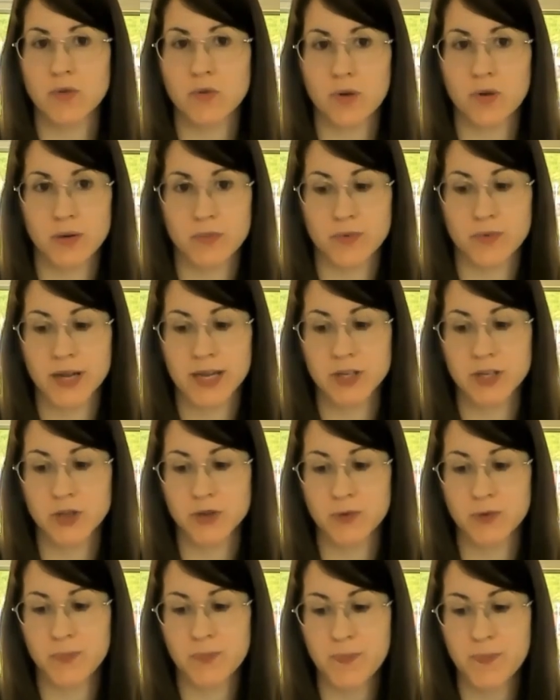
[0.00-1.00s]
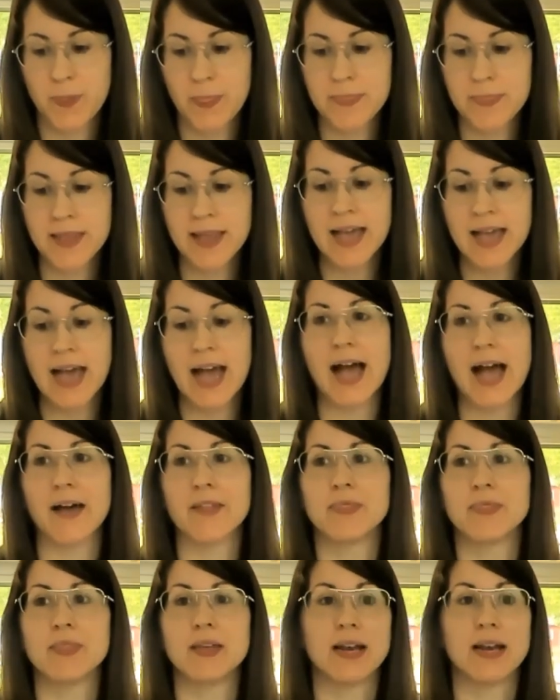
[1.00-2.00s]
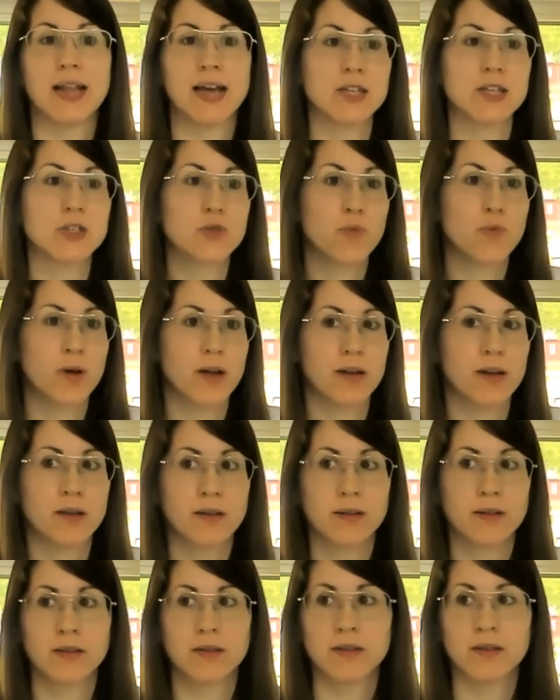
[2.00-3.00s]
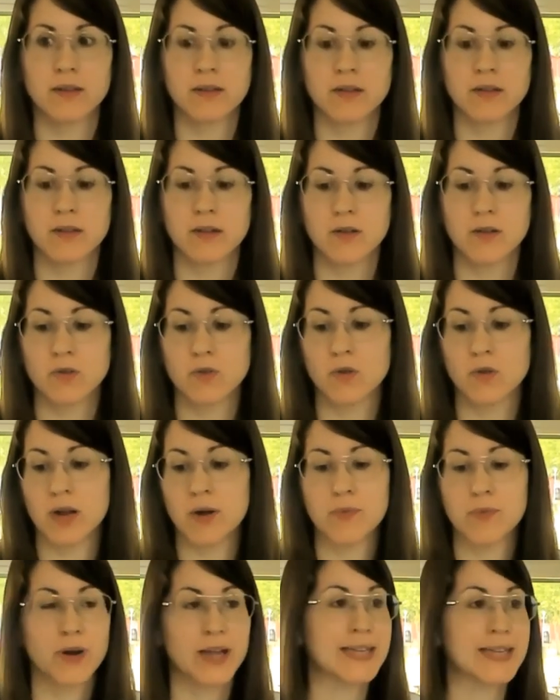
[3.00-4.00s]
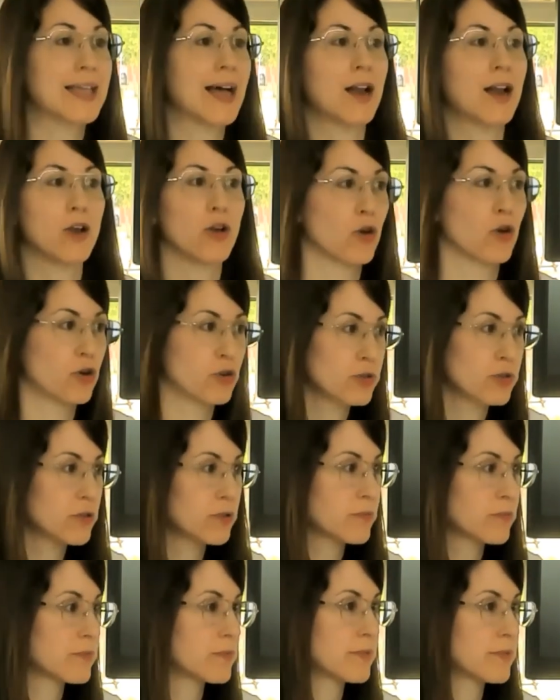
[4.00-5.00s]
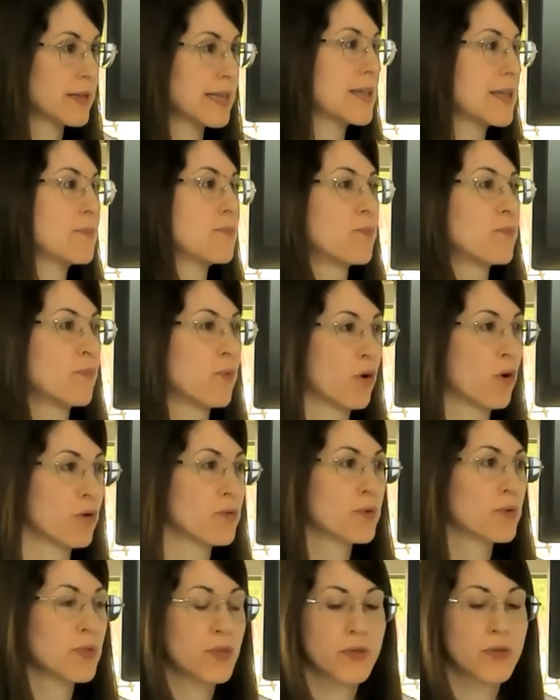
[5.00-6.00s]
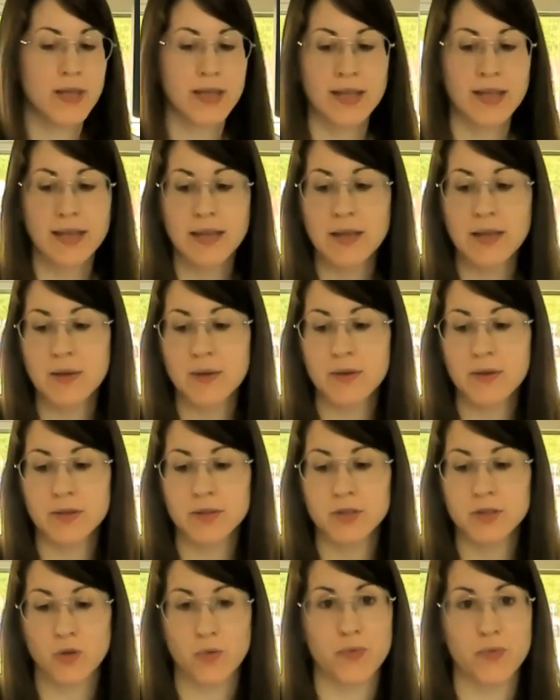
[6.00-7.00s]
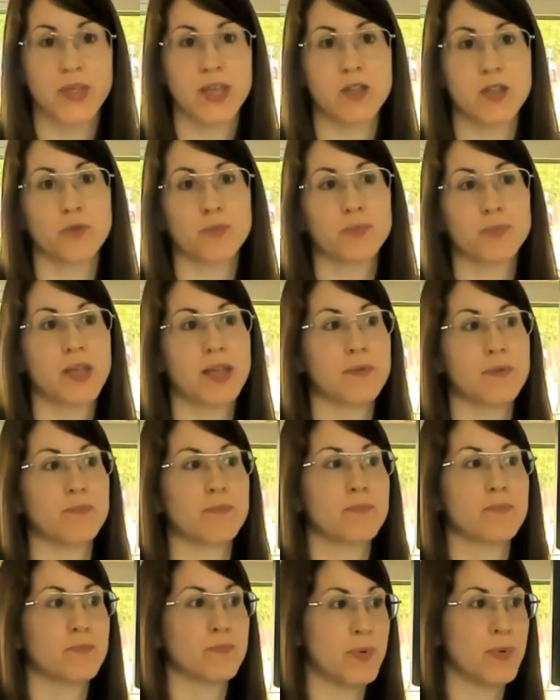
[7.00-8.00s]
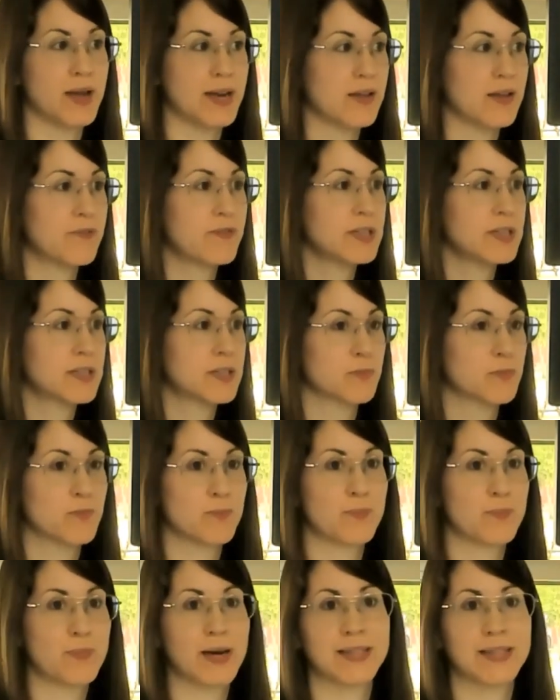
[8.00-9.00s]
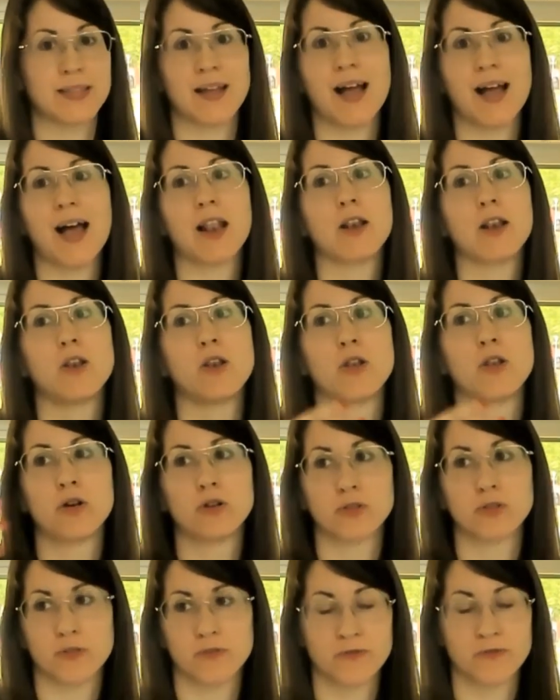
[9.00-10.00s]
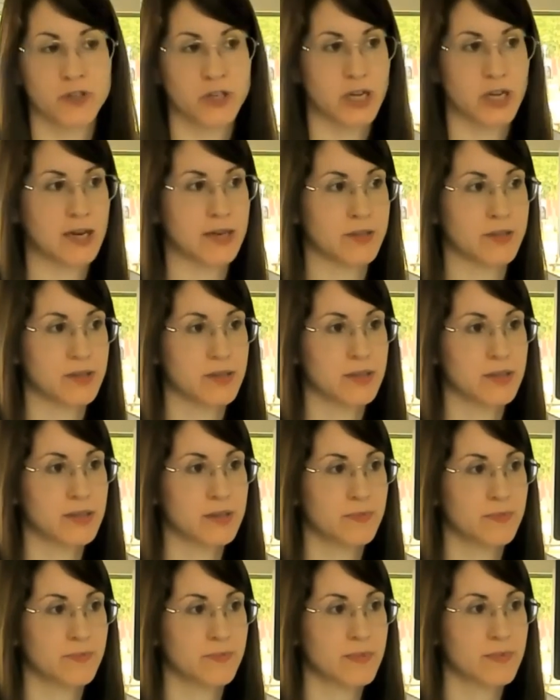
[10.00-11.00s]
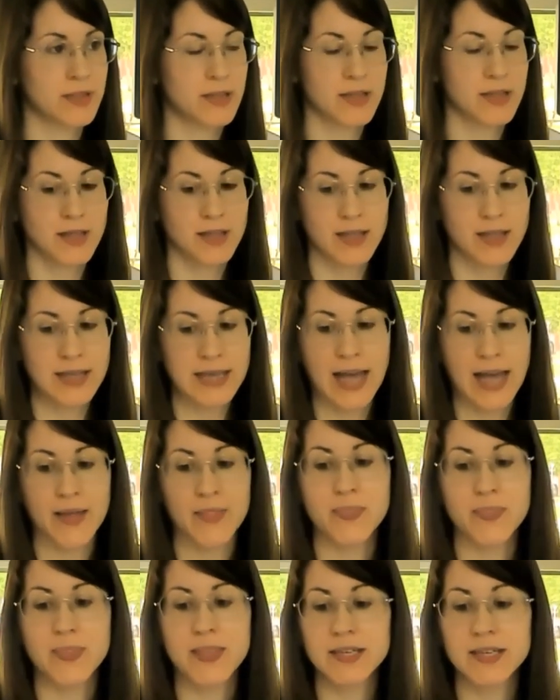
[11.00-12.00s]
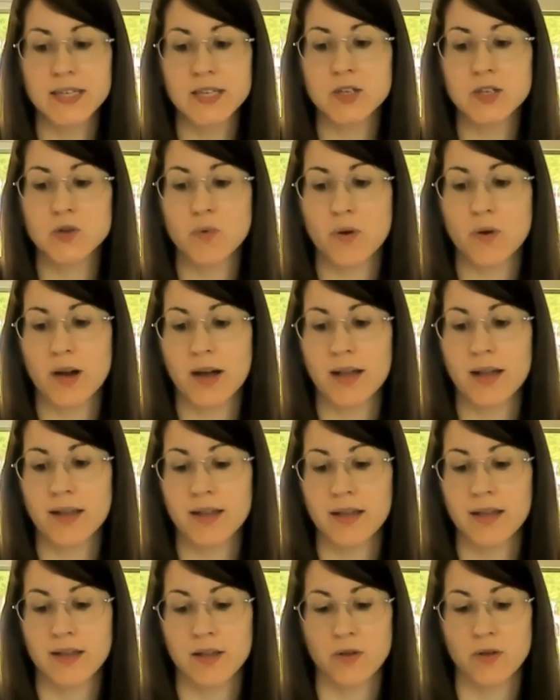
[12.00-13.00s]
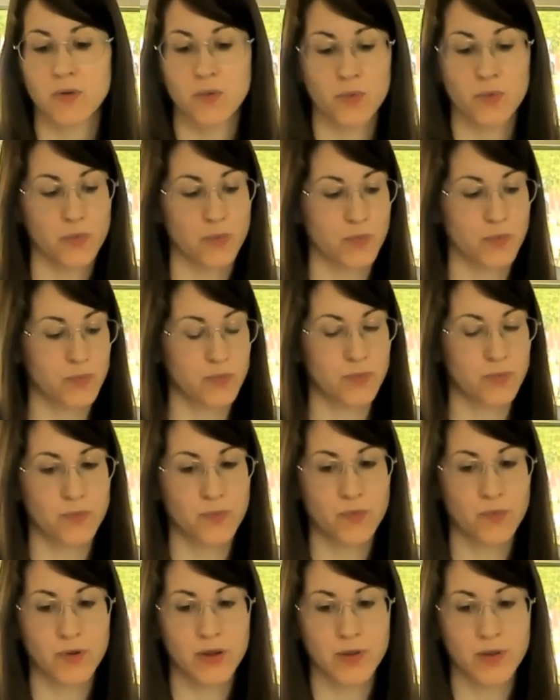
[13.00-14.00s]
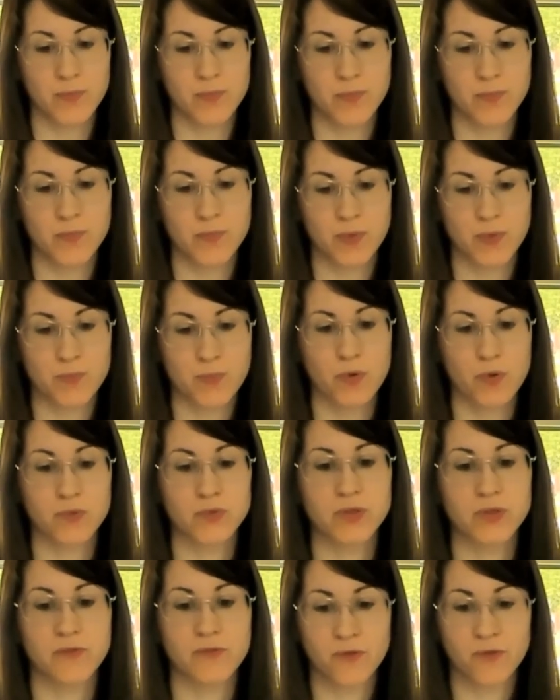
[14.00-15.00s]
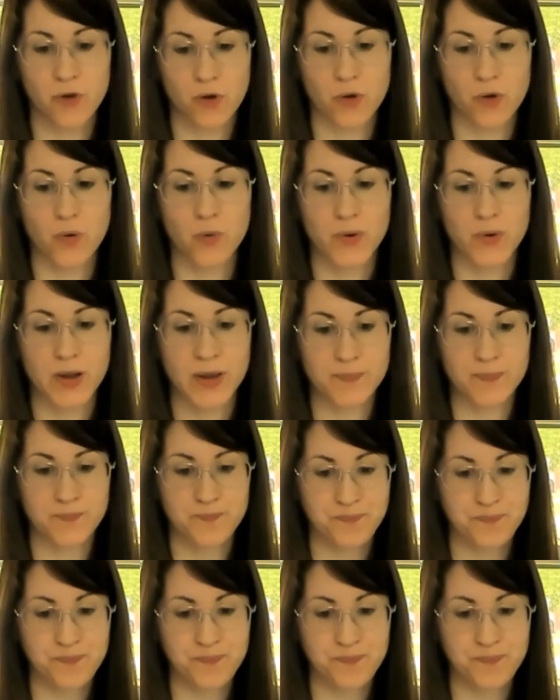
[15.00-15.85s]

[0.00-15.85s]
collaboration. And the last one, collaborate a lot in both. So they obtain benefits, but a lot of challenges. And this is why we propose the following.